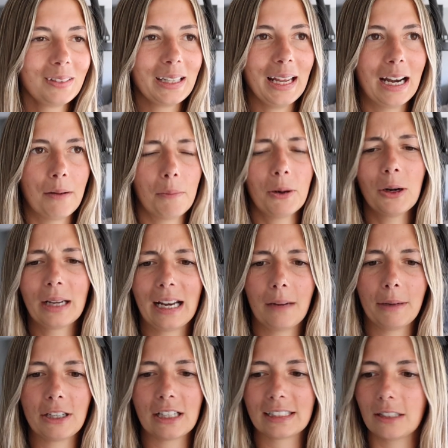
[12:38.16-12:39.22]
I remember her getting on
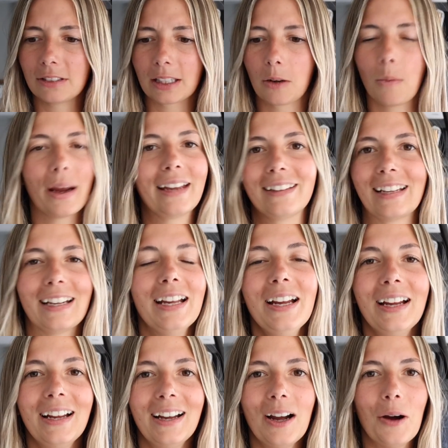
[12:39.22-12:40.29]
my chest and I was like, wait, like
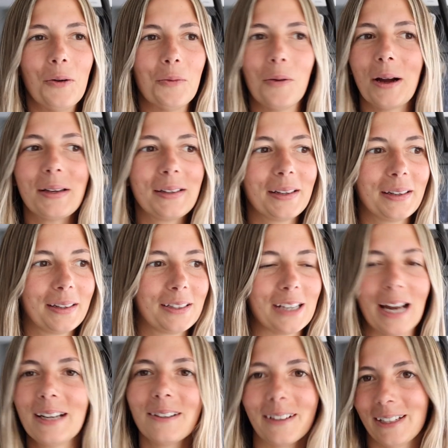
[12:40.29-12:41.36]
what
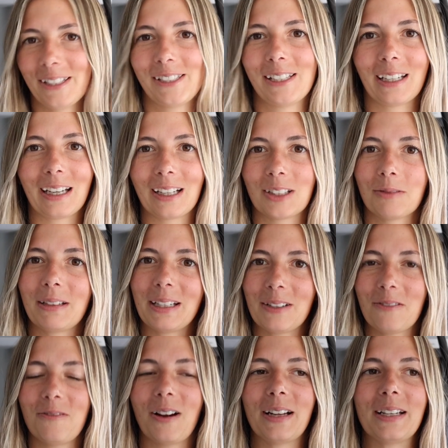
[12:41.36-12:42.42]
gender is she? Because we
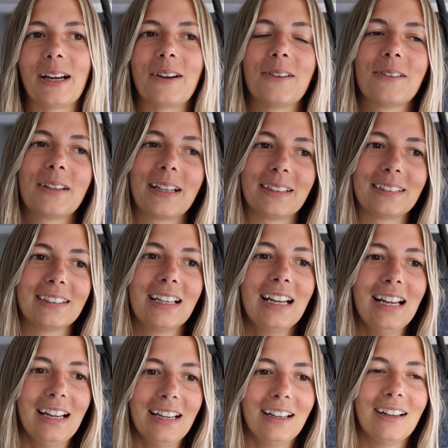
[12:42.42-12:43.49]
didn't find out, and
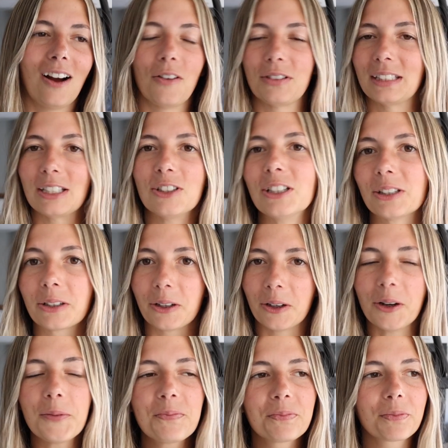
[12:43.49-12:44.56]
obviously she's a
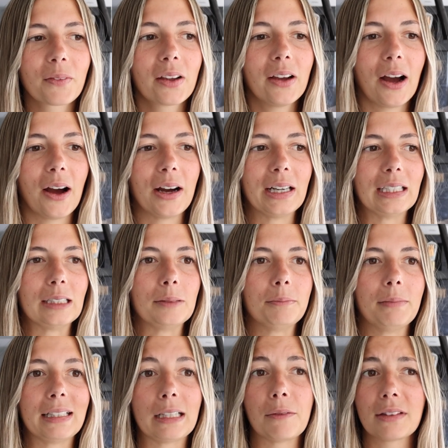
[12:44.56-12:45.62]
girl.
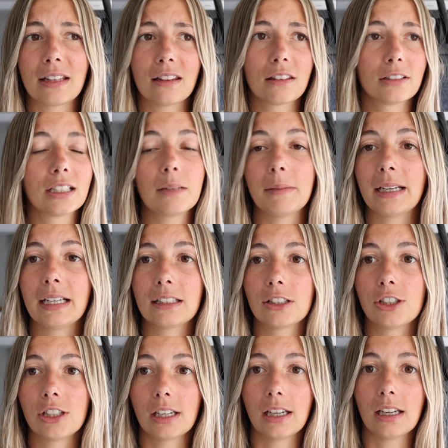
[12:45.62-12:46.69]
And then within 30 minutes
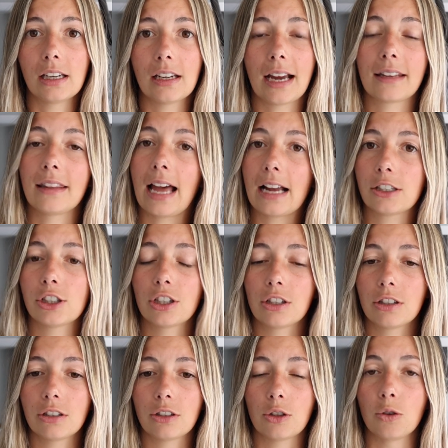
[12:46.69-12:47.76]
she had
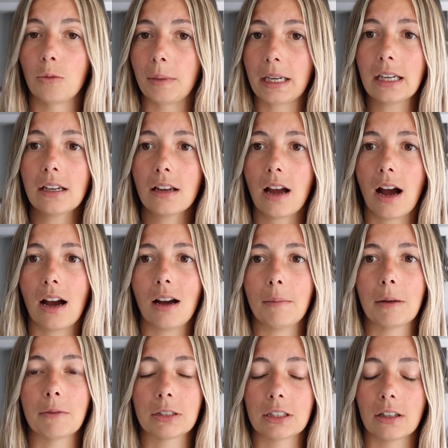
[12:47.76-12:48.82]
latched to me
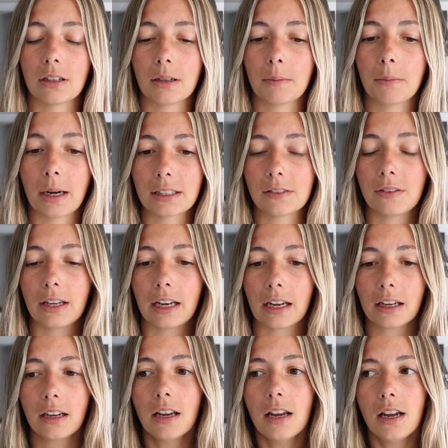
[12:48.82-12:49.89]
and was started
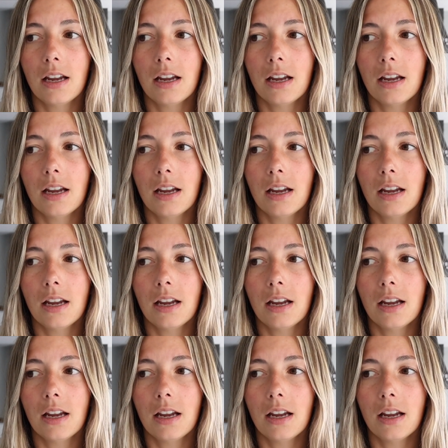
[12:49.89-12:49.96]
breastfeeding.